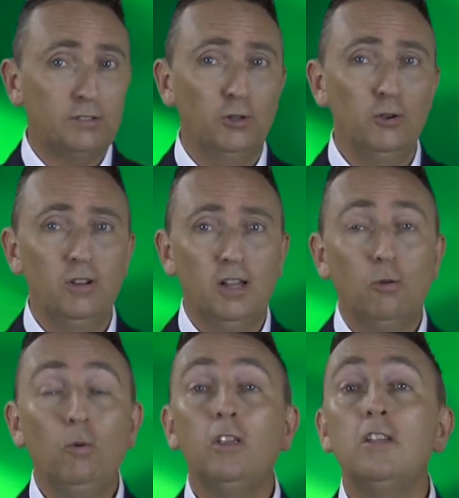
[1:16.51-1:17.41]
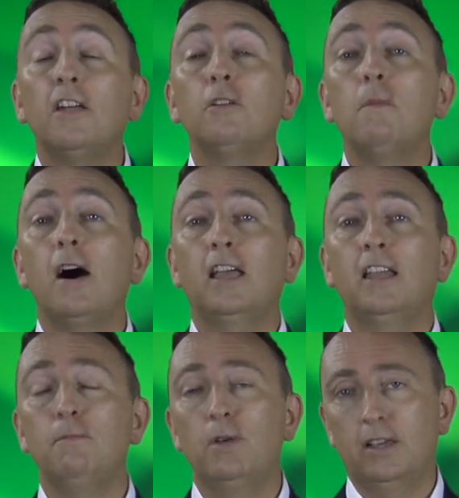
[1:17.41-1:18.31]
soon with another
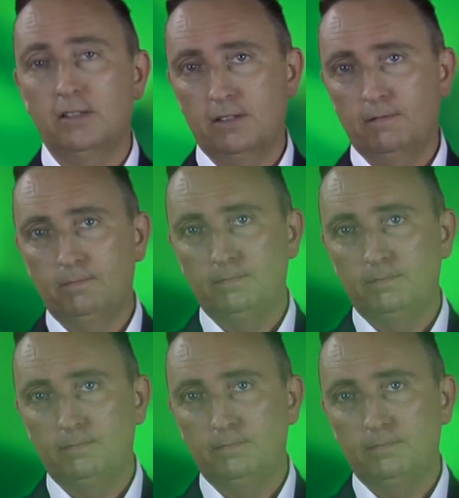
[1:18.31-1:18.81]
Marketing Minute.